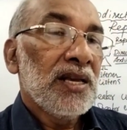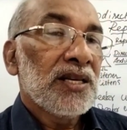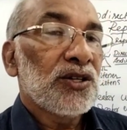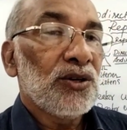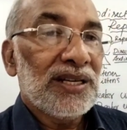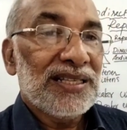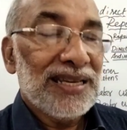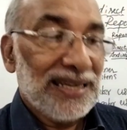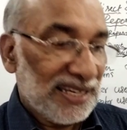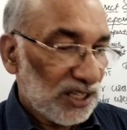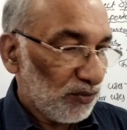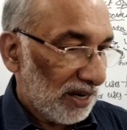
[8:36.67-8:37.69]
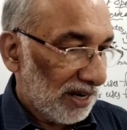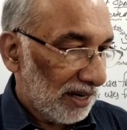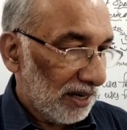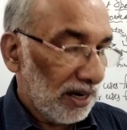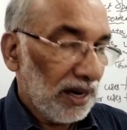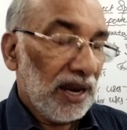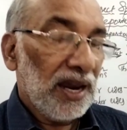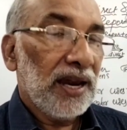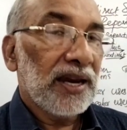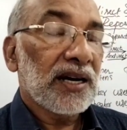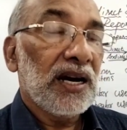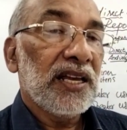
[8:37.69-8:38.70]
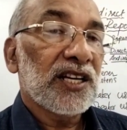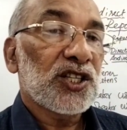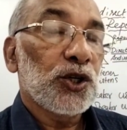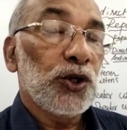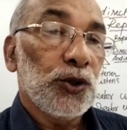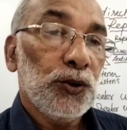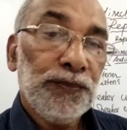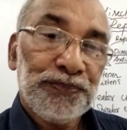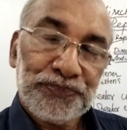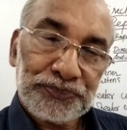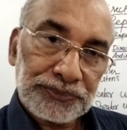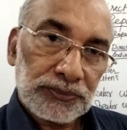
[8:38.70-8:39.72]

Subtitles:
So I think it's very clear to you.